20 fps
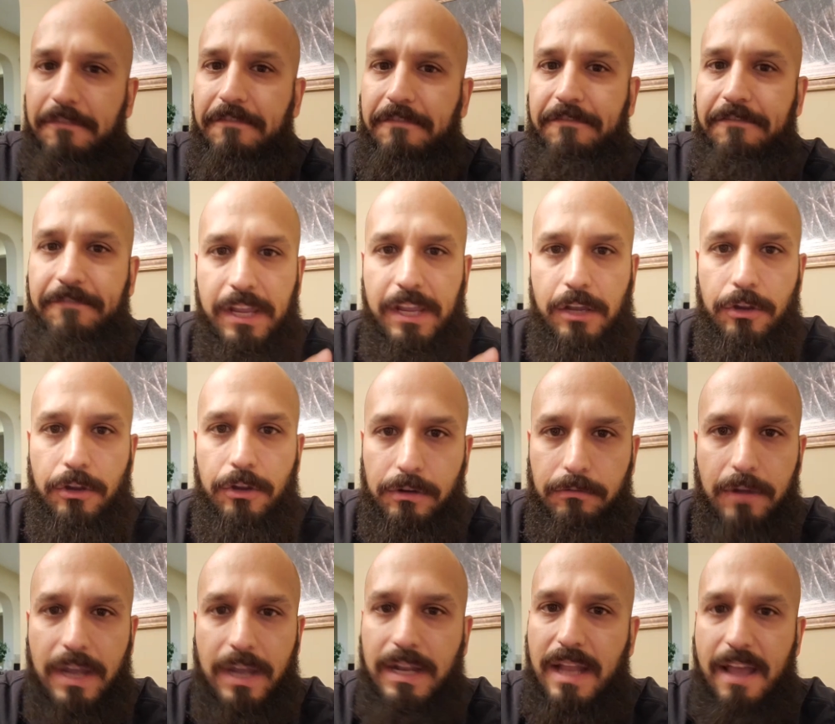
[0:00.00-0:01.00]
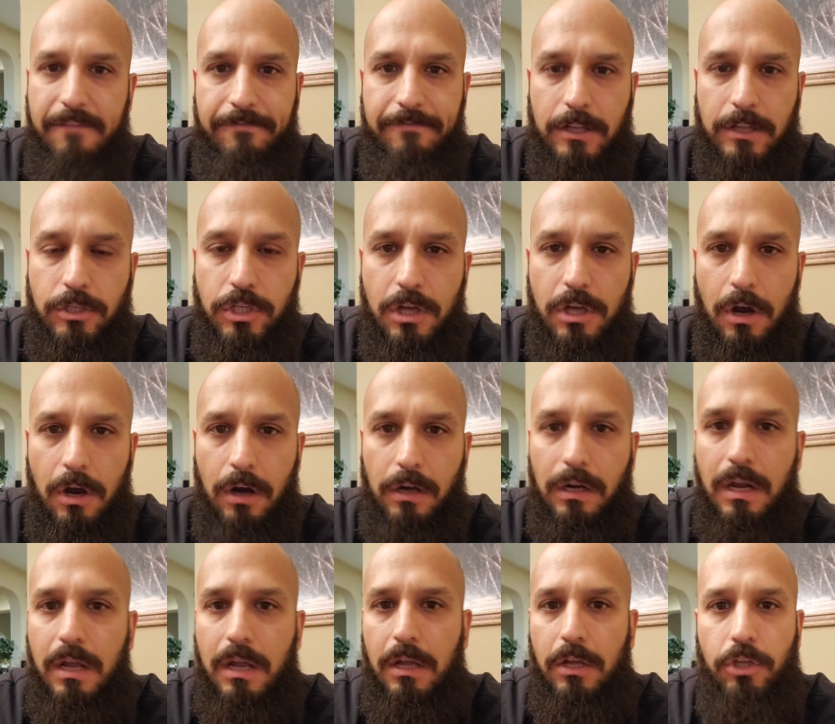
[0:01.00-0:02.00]
Finger, right?
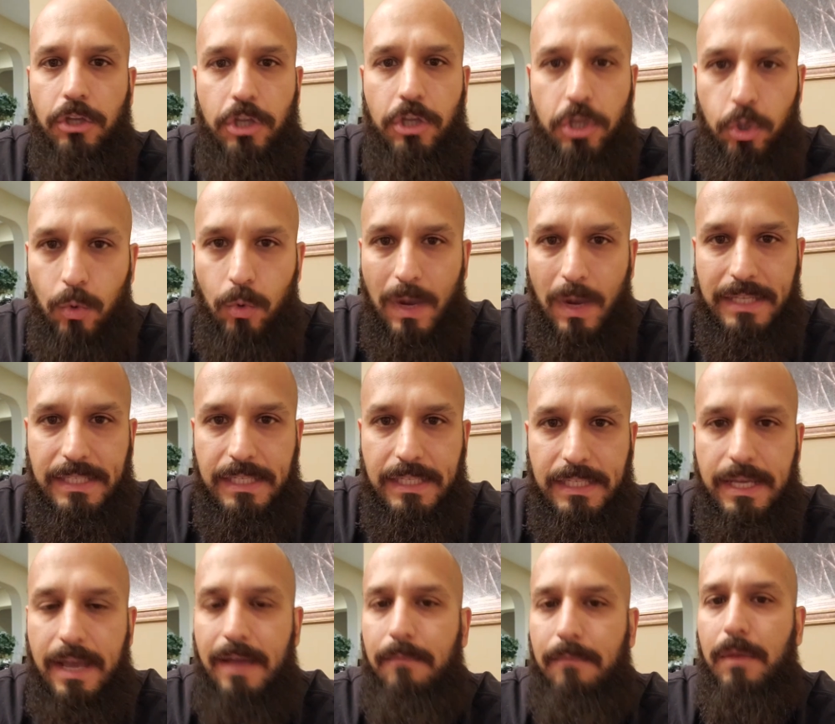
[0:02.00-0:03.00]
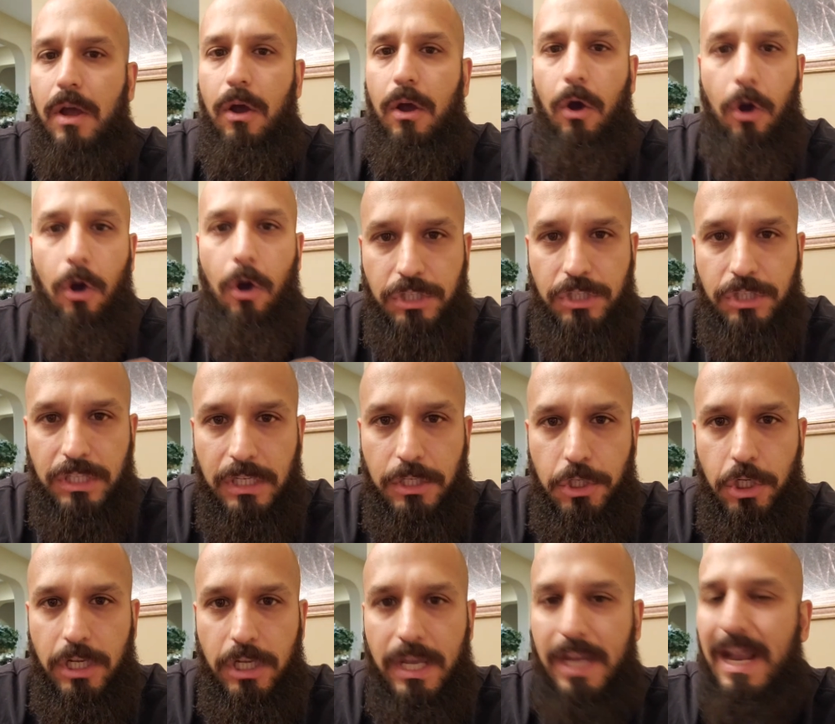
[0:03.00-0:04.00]
FNGR, QNTM,
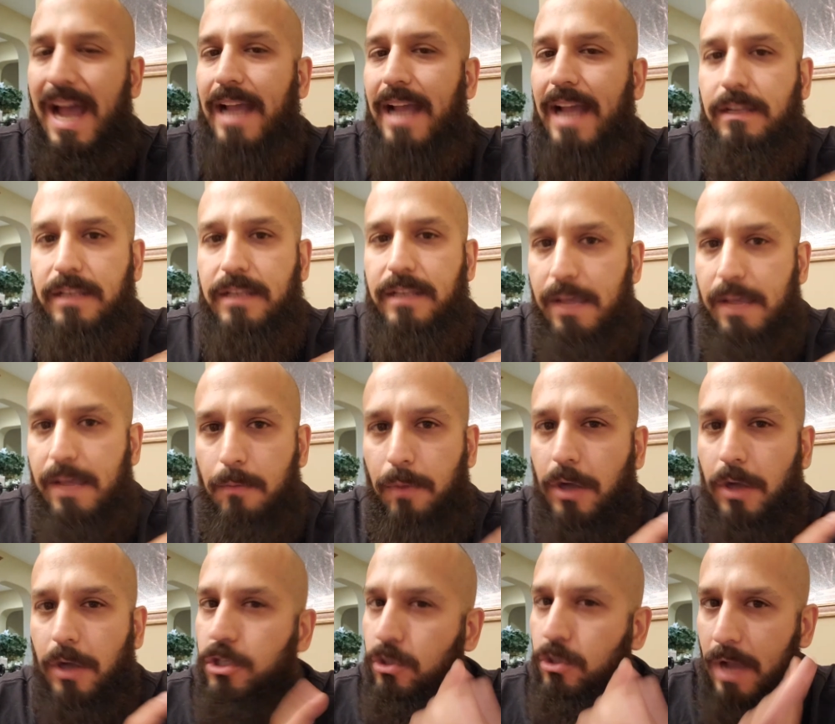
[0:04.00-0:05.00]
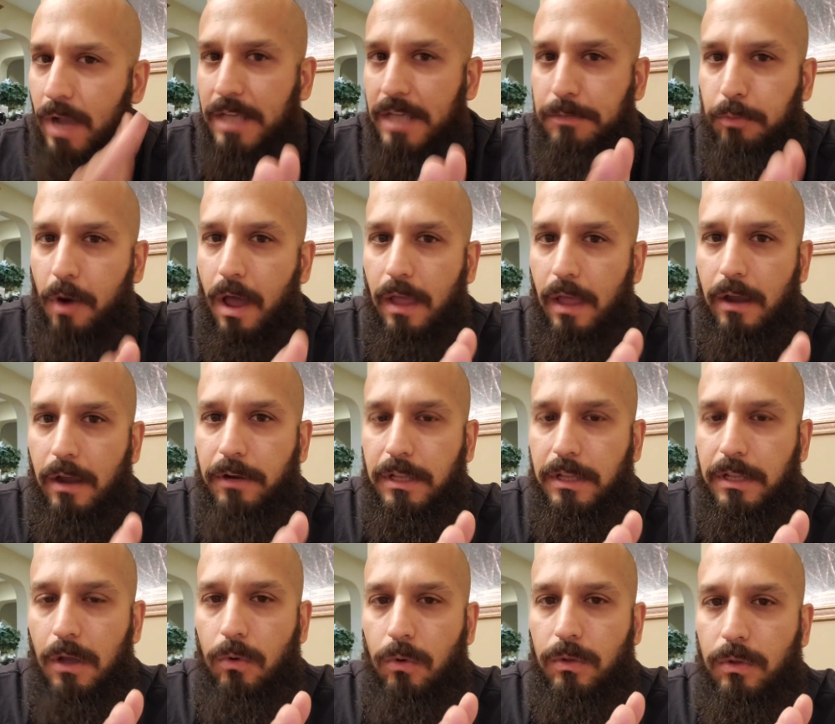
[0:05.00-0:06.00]
OCGN. I could name a bunch. You guys probably
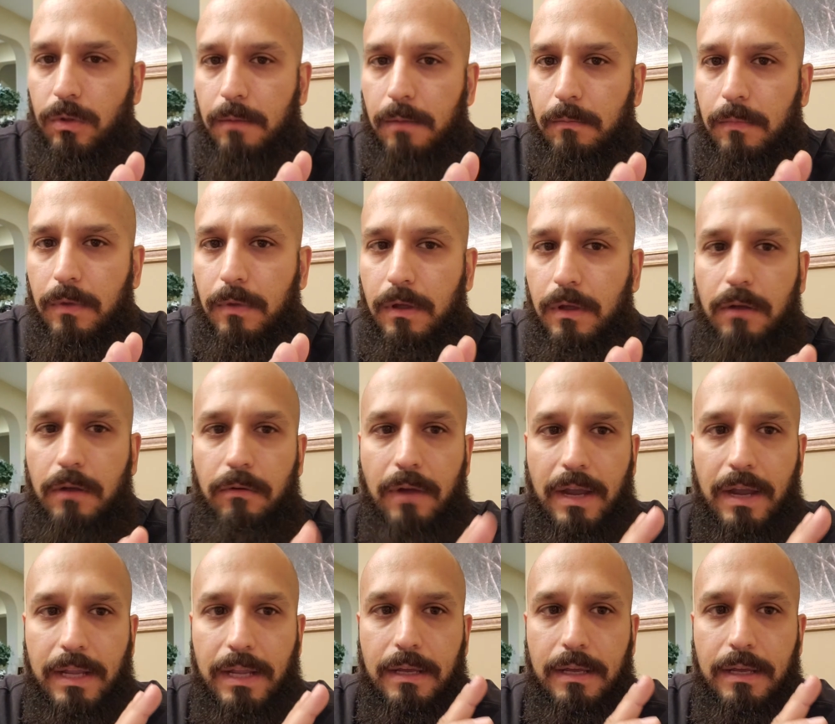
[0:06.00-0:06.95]
already know them, right?